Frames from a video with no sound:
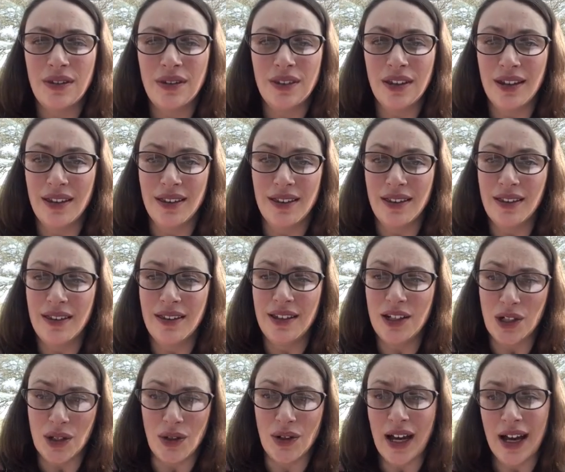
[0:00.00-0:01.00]
that the
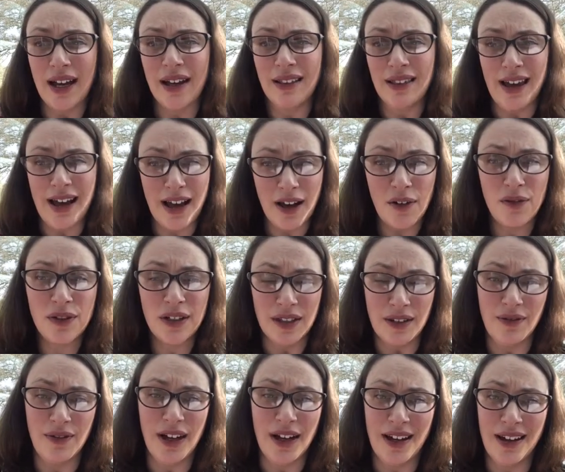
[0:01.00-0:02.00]
dog I left at
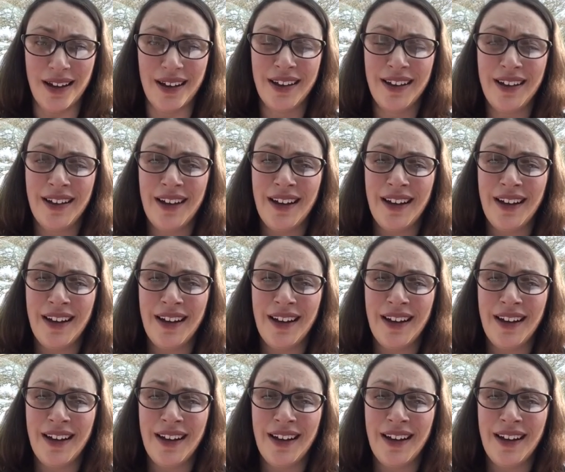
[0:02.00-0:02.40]
the vet.